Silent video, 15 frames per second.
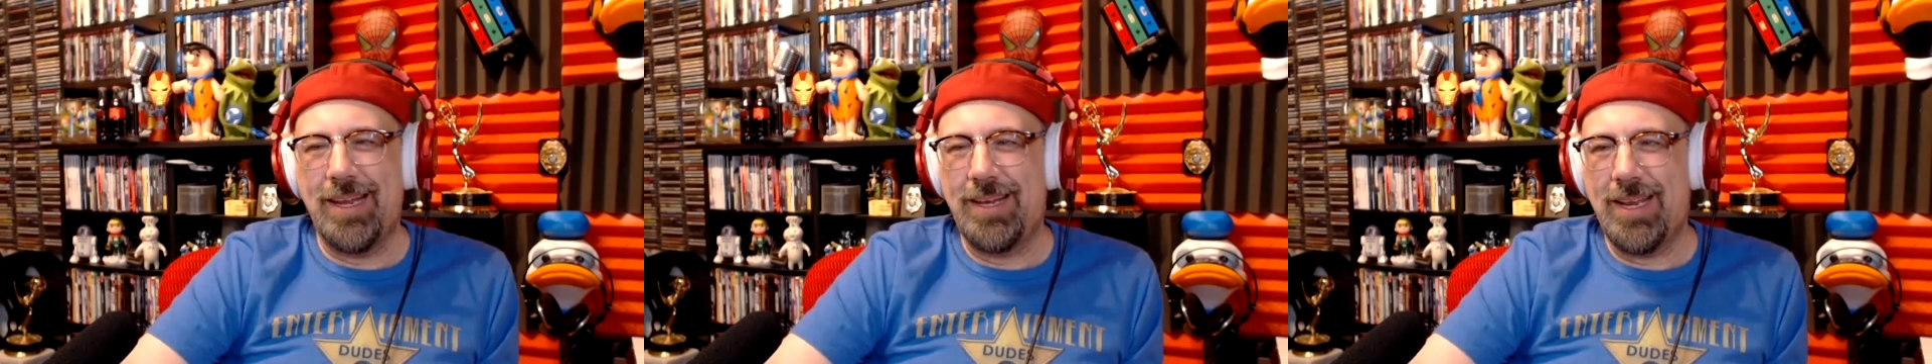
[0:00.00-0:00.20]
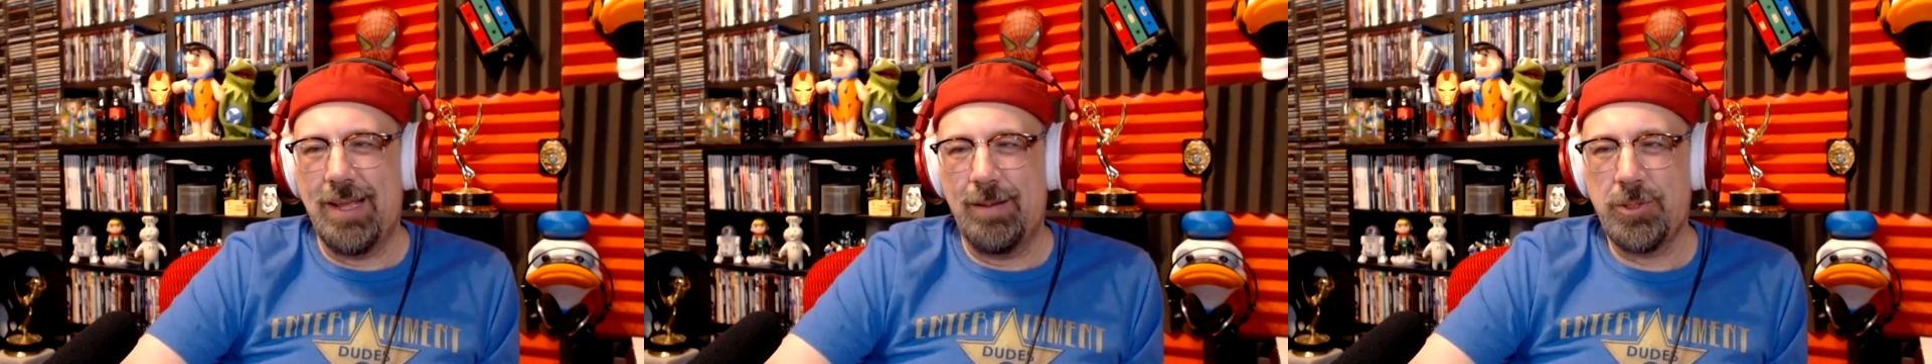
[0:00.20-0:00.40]

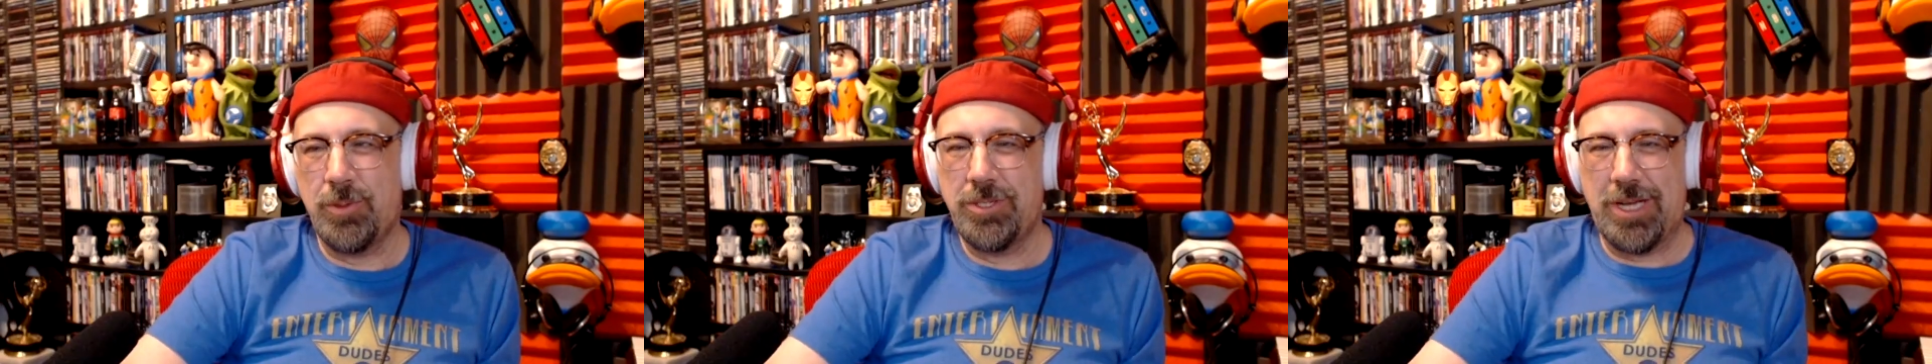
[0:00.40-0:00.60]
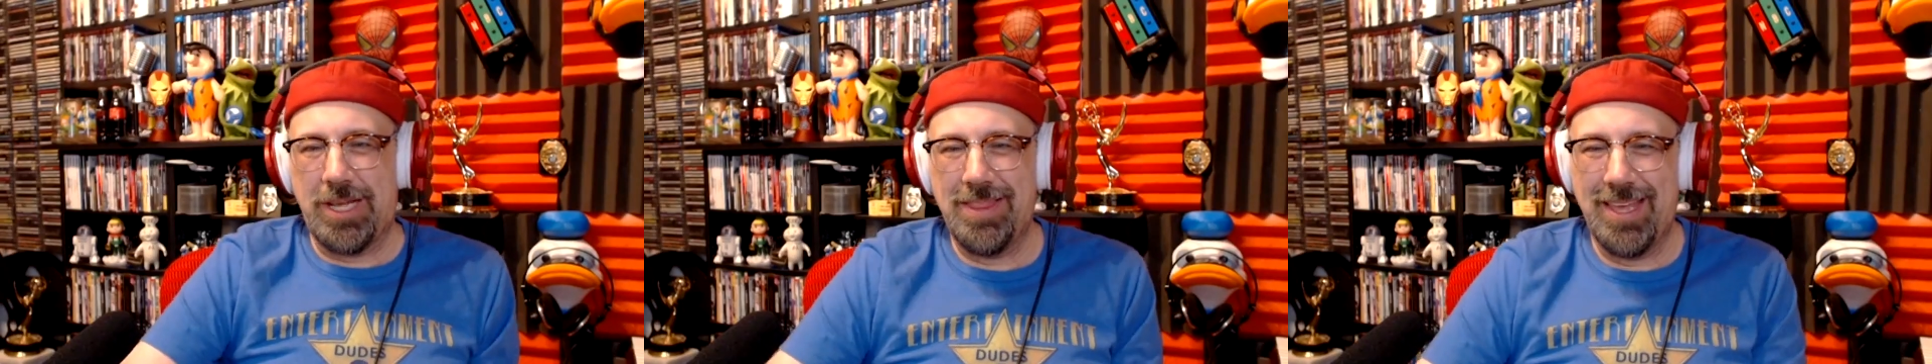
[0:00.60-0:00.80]
tips,
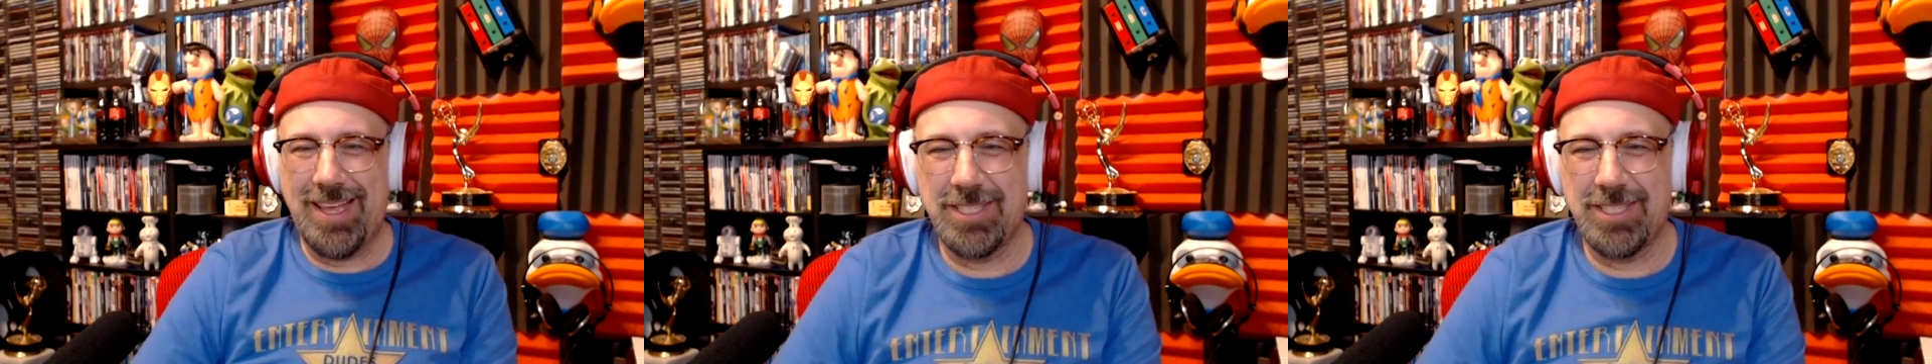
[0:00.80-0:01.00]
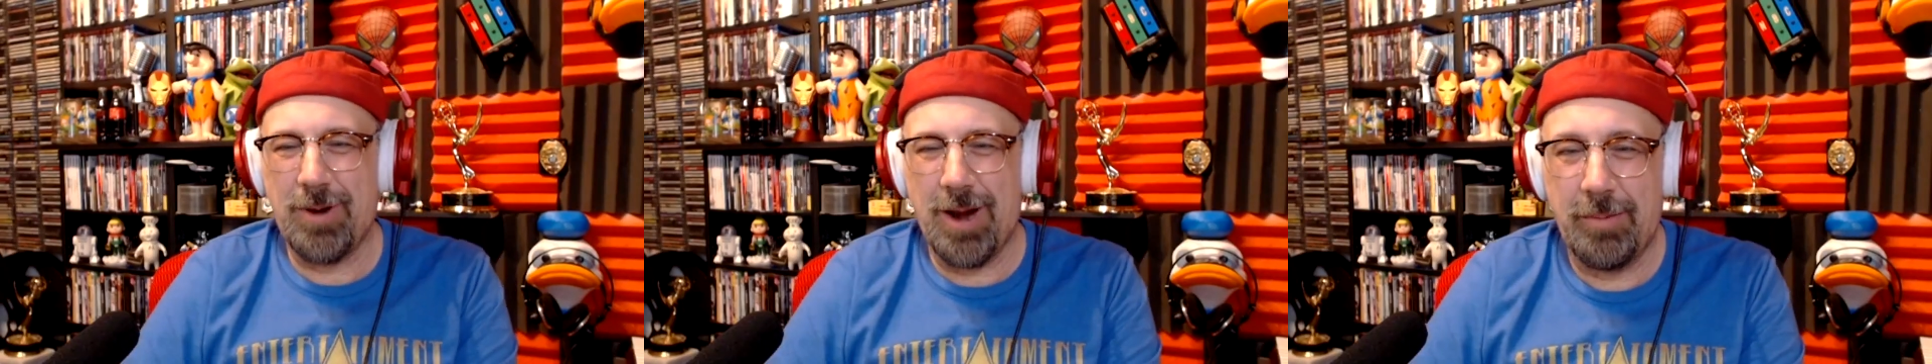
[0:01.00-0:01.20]
which I think
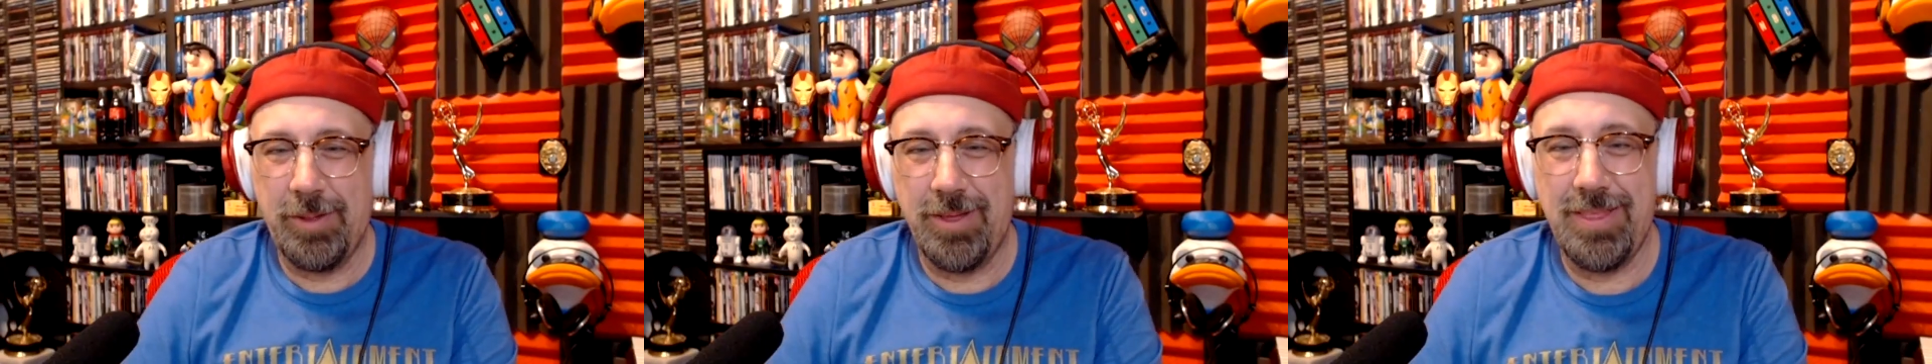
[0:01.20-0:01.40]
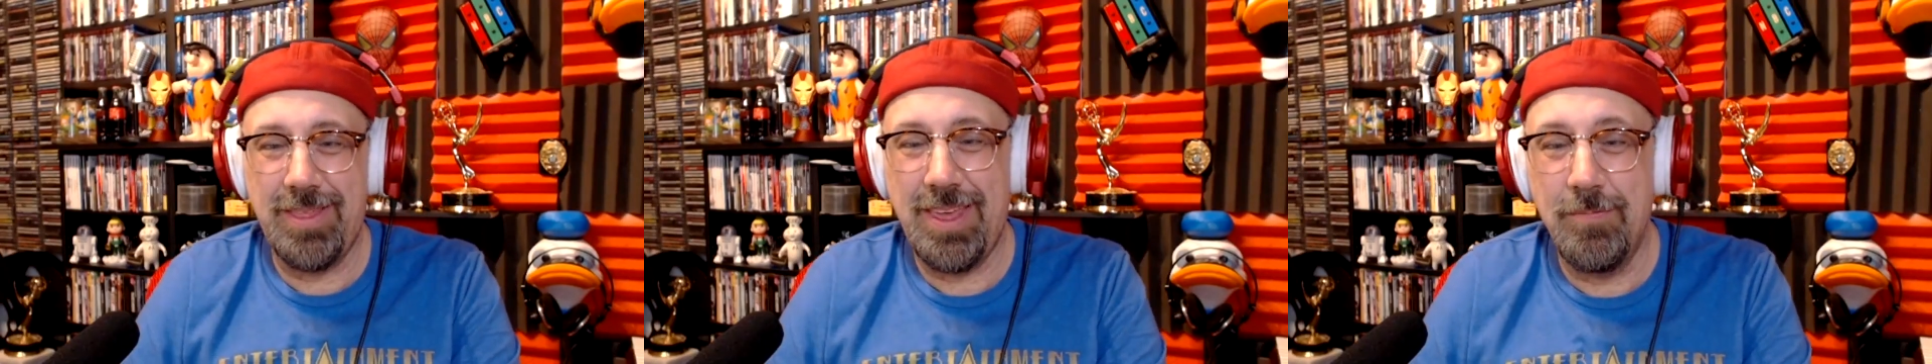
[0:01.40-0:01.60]
is
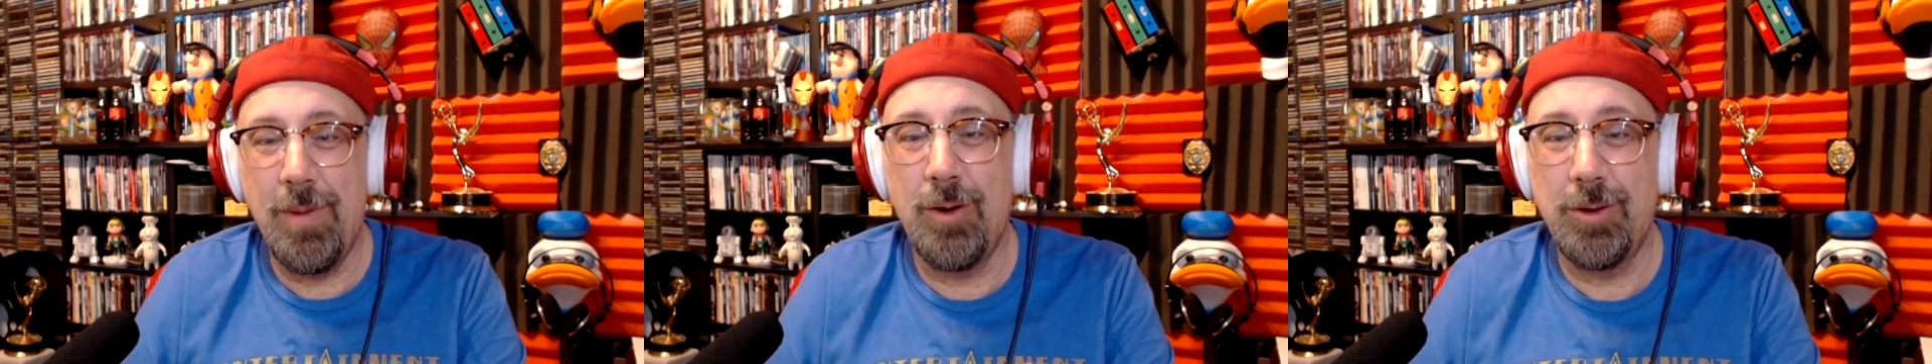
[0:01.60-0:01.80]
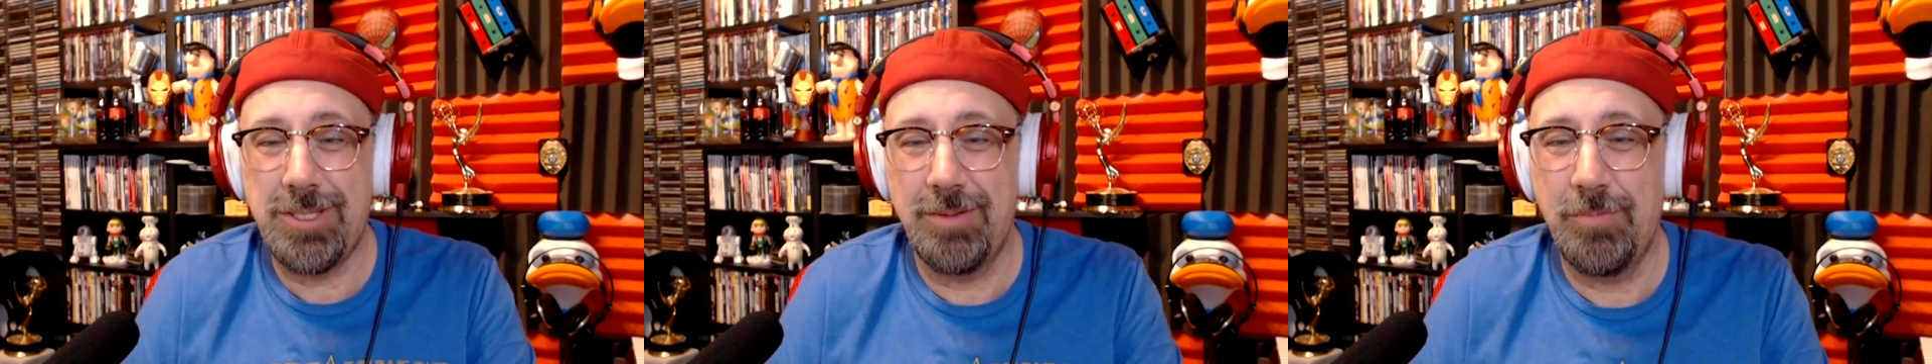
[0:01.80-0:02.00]
probably the
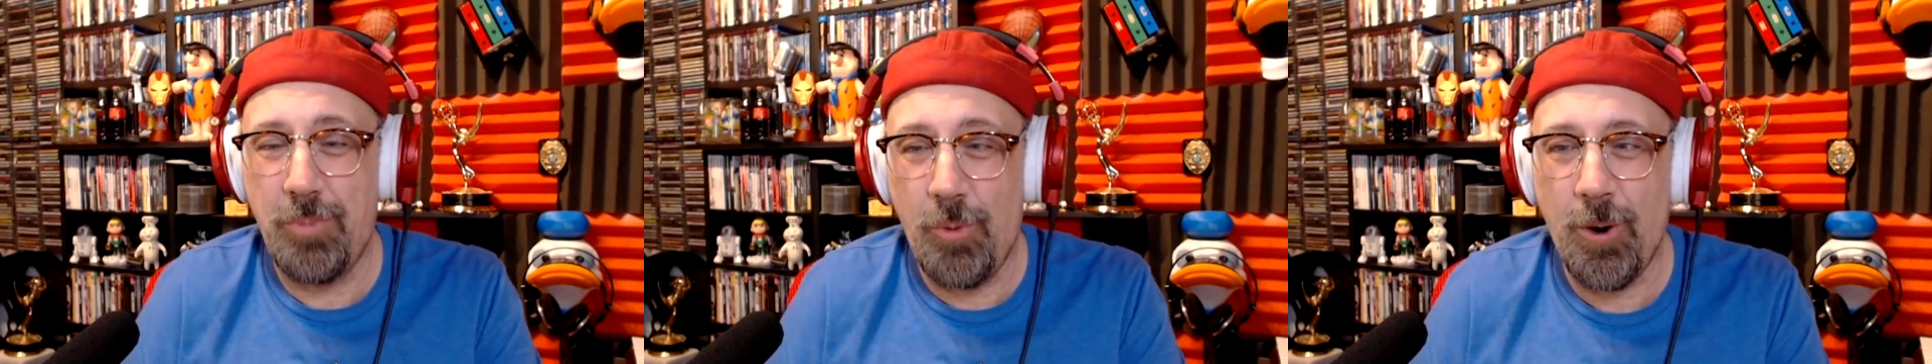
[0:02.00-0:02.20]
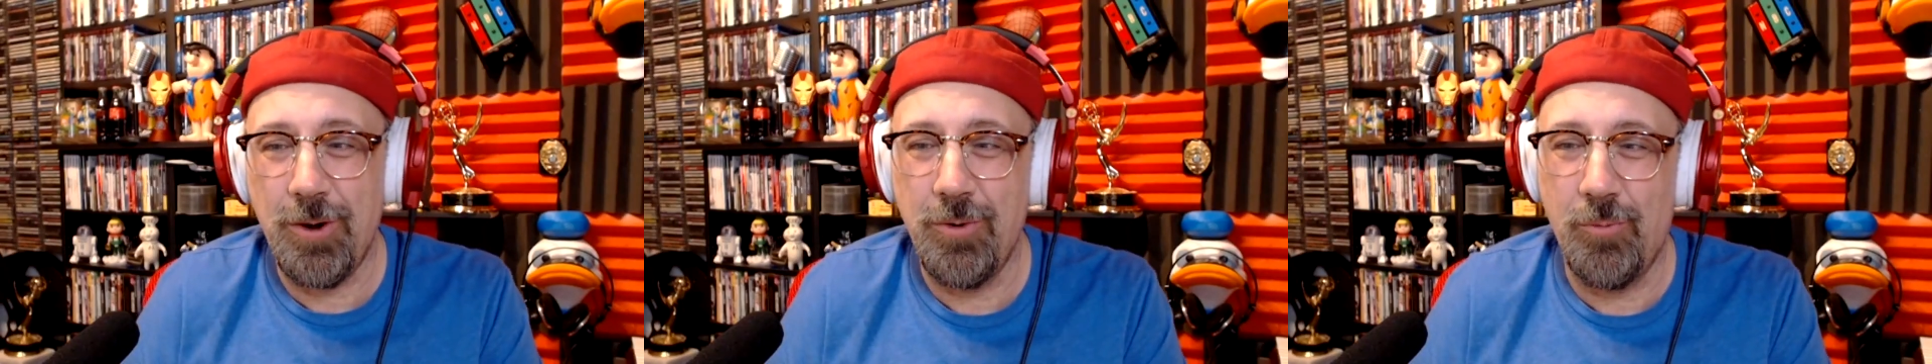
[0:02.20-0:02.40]
most
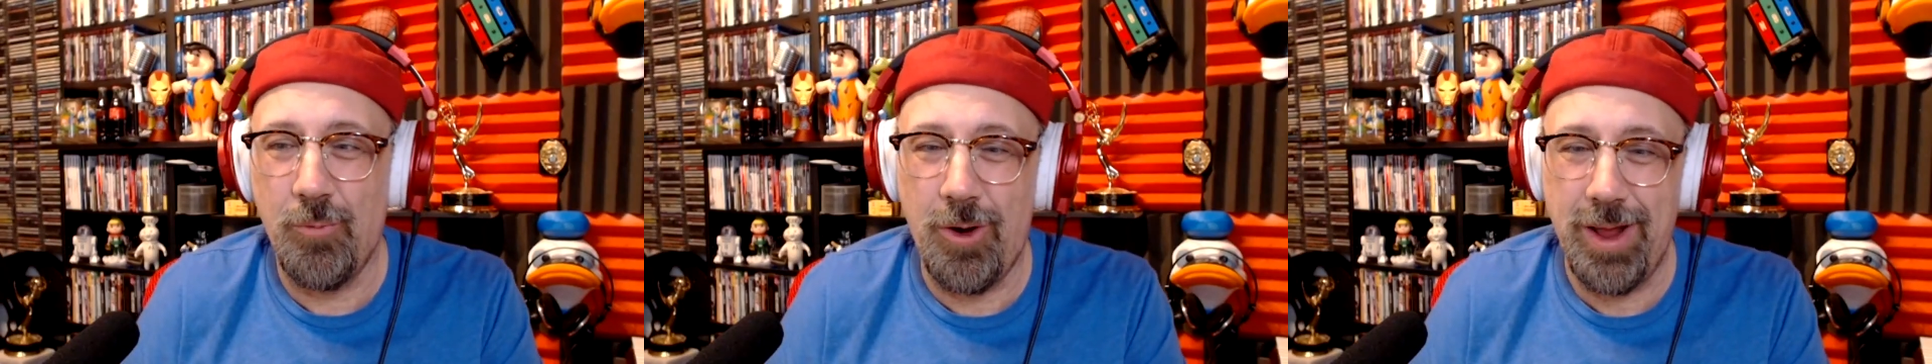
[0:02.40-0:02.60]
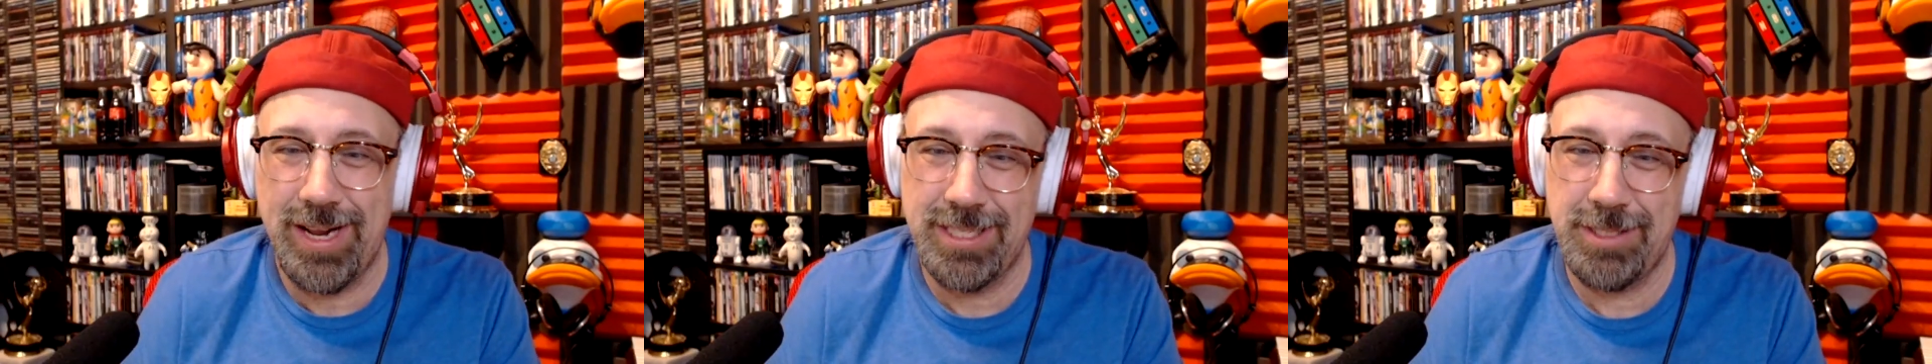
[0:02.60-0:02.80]
important one,